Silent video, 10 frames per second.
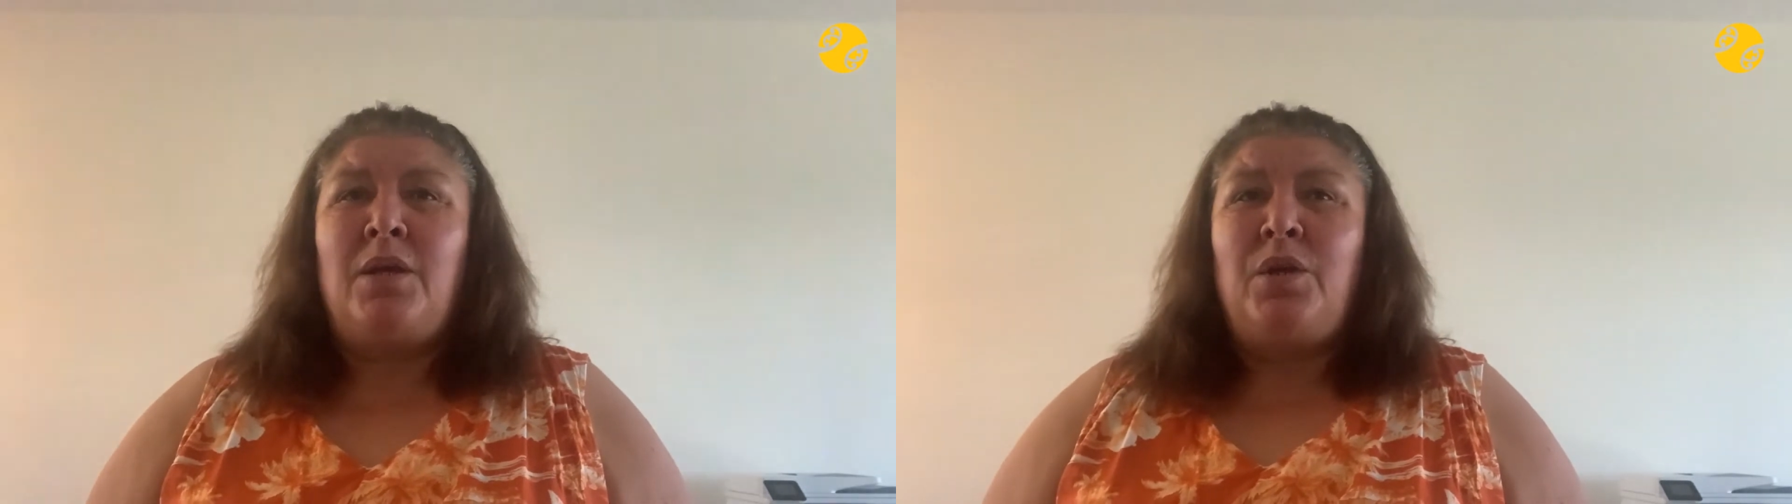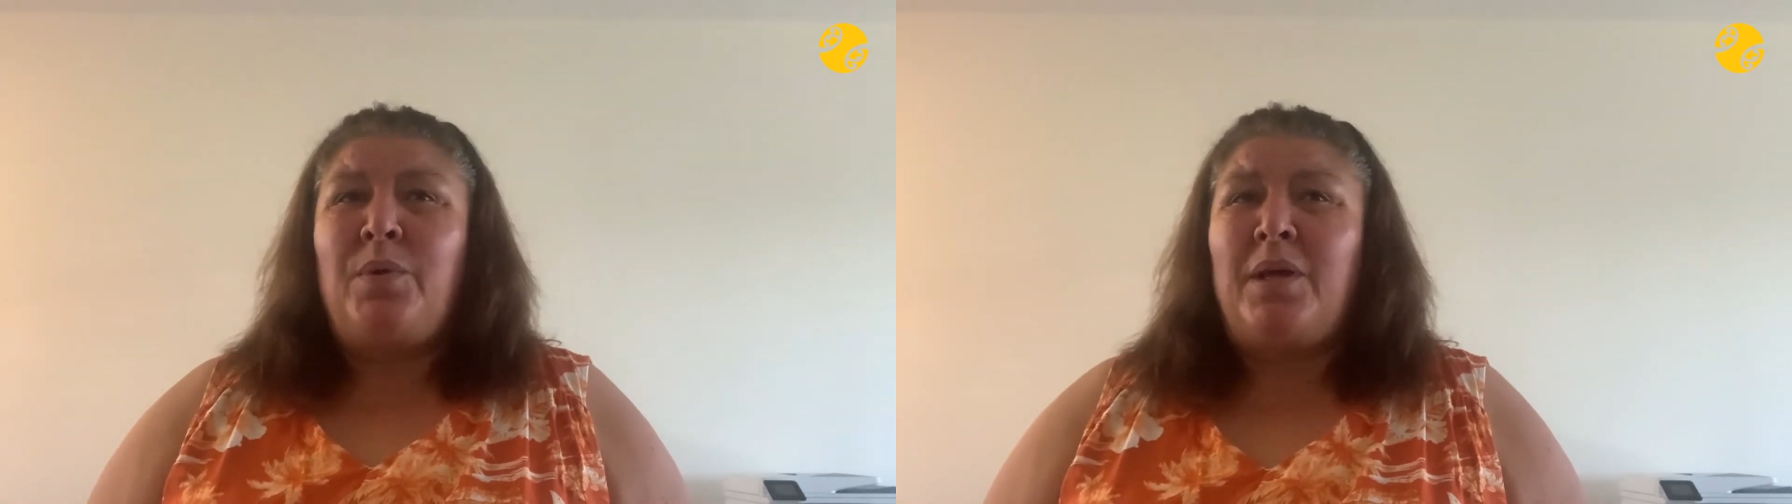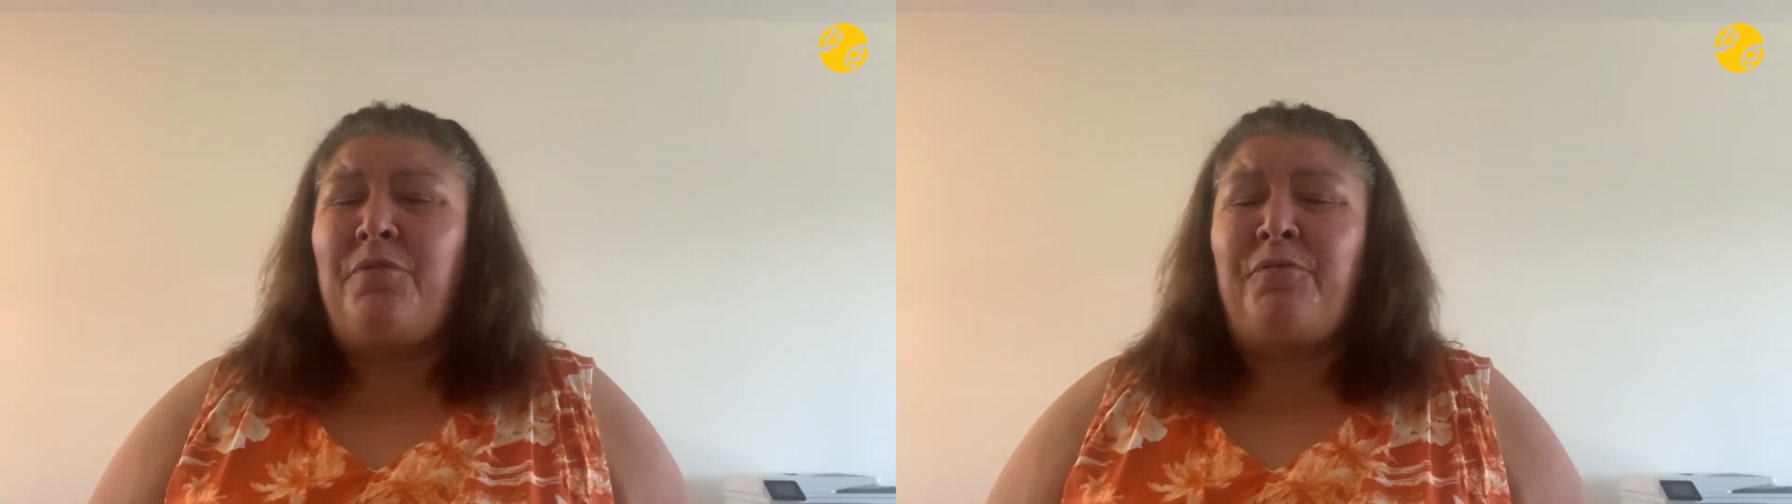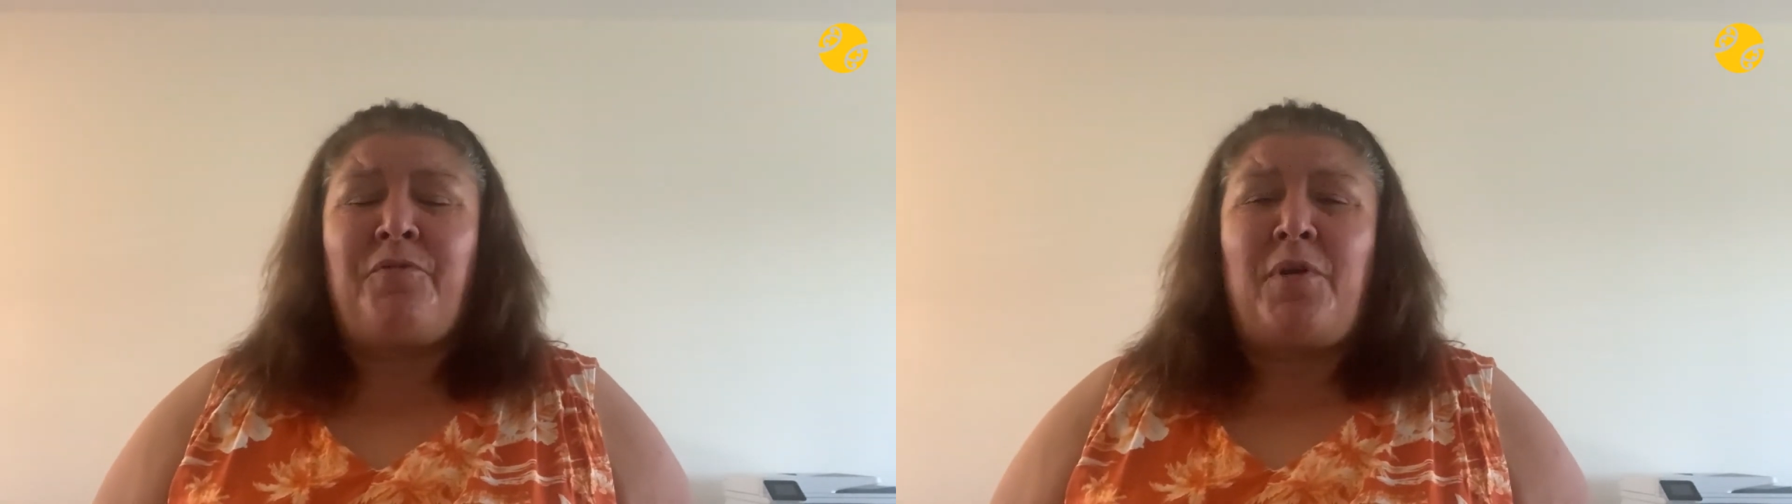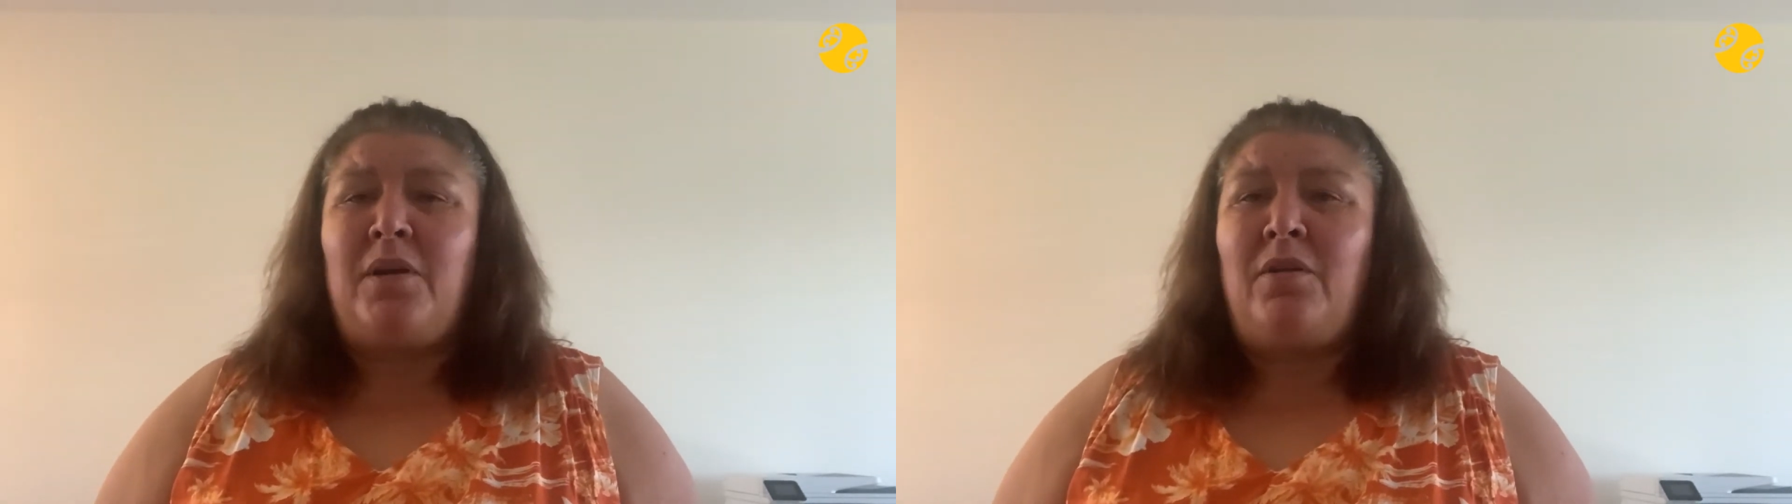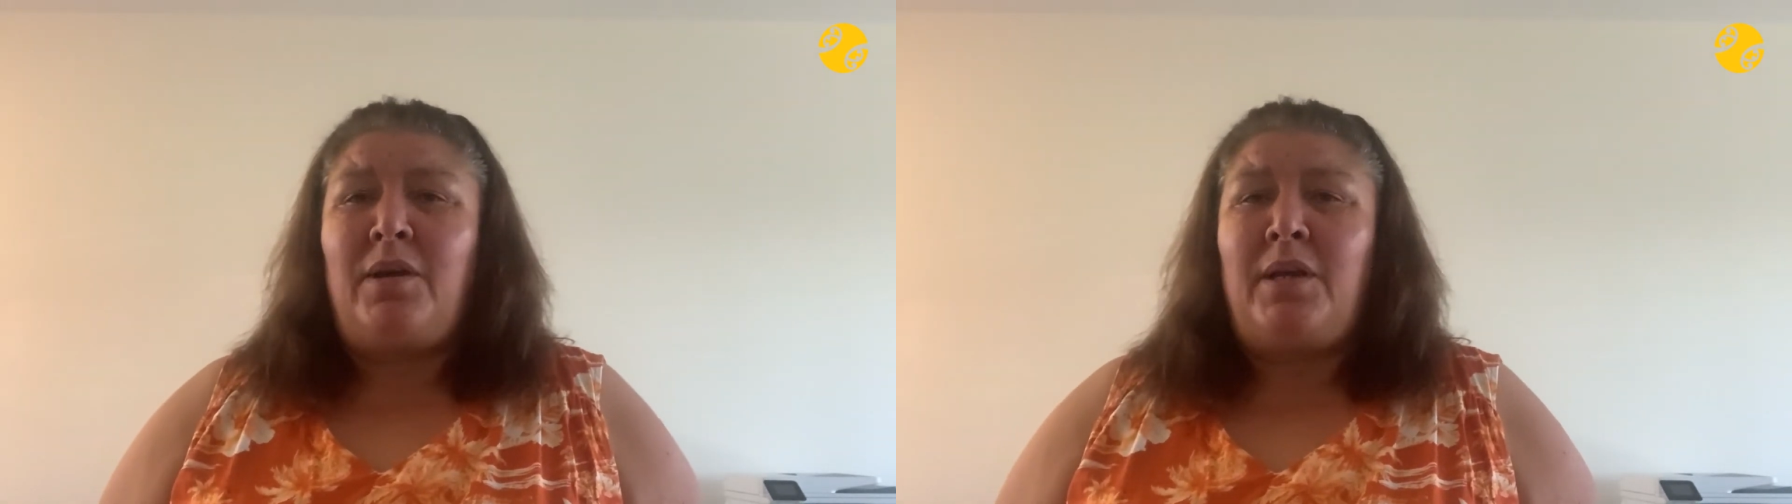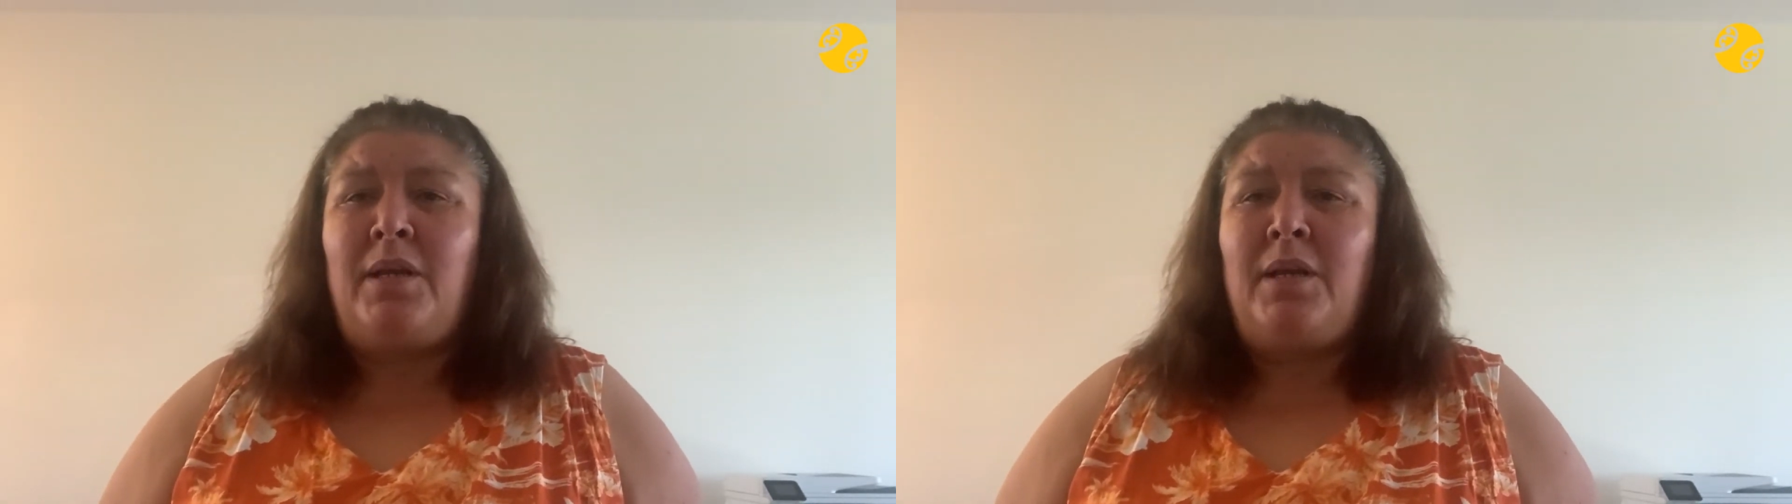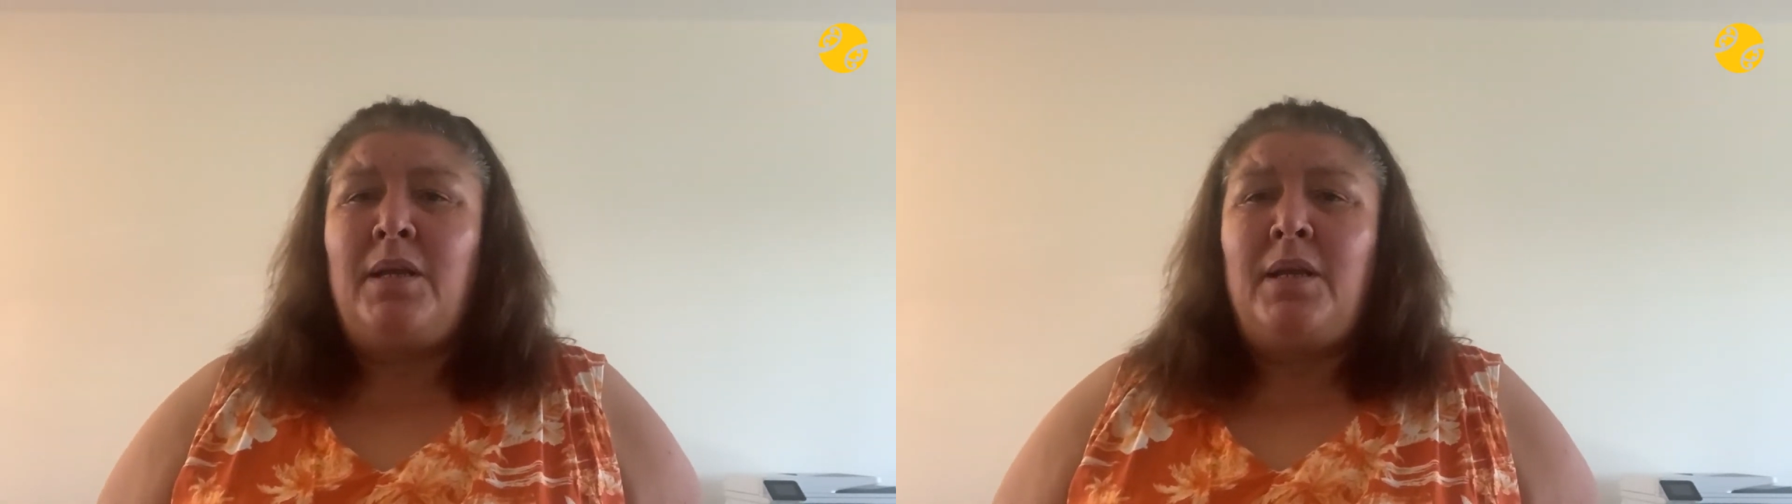who are the frontline